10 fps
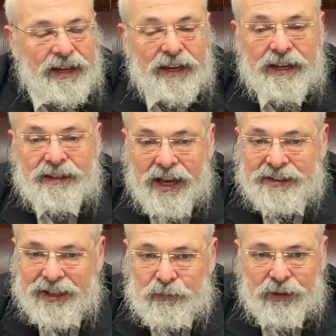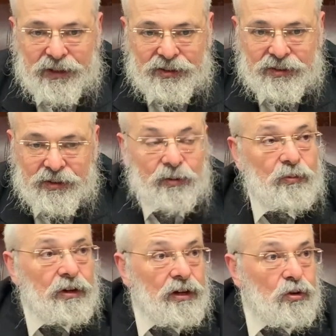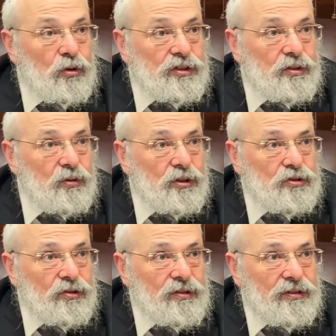It does take place. Who has children?